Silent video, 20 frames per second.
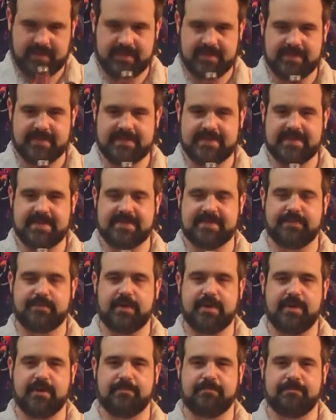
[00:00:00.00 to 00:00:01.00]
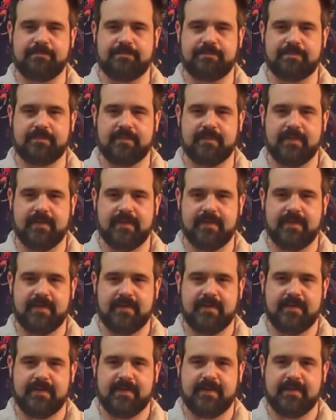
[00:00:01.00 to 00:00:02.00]
the sense of when
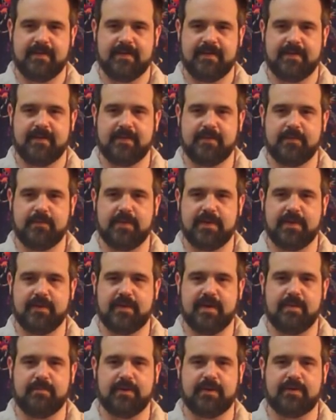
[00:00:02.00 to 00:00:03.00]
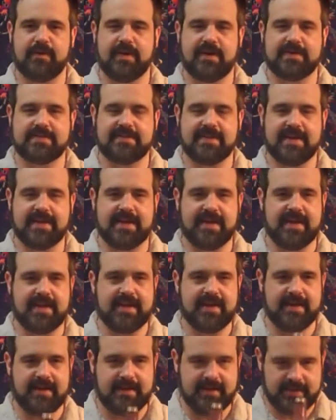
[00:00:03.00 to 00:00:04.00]
you come across like
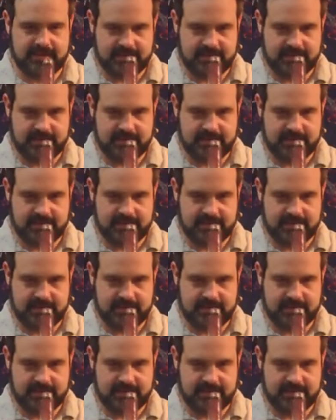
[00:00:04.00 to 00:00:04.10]
a